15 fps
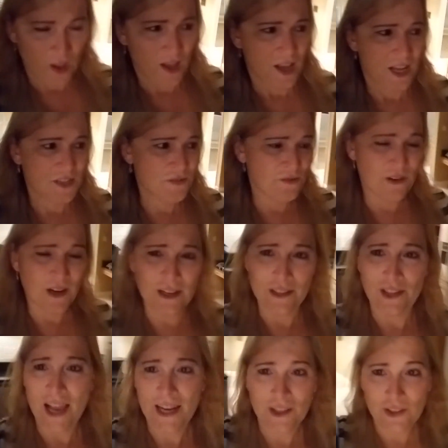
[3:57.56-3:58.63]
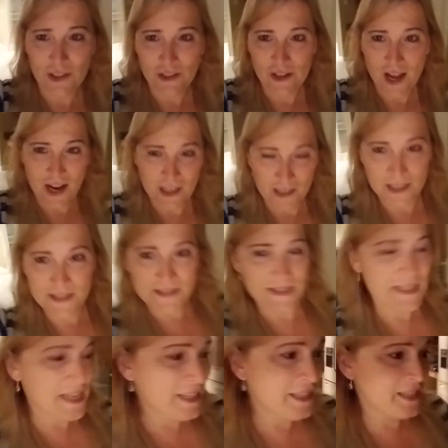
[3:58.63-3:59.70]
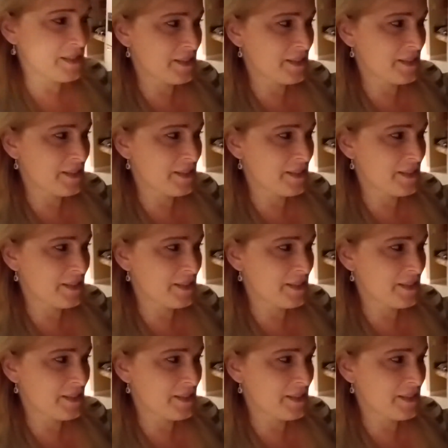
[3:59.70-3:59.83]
it's very likely you're not going to see these